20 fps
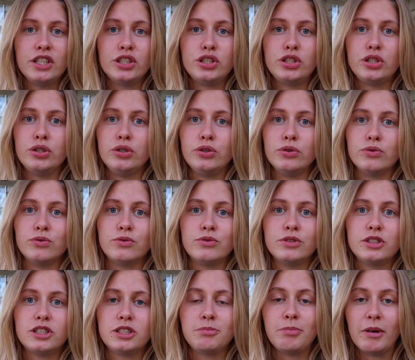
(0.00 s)
to
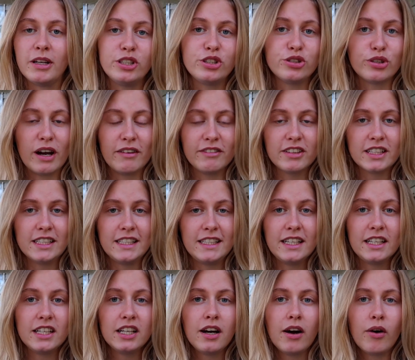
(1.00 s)
spend traveling
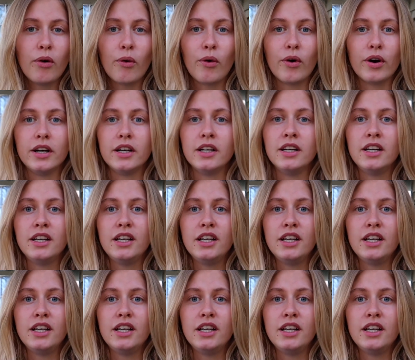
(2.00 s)
here, or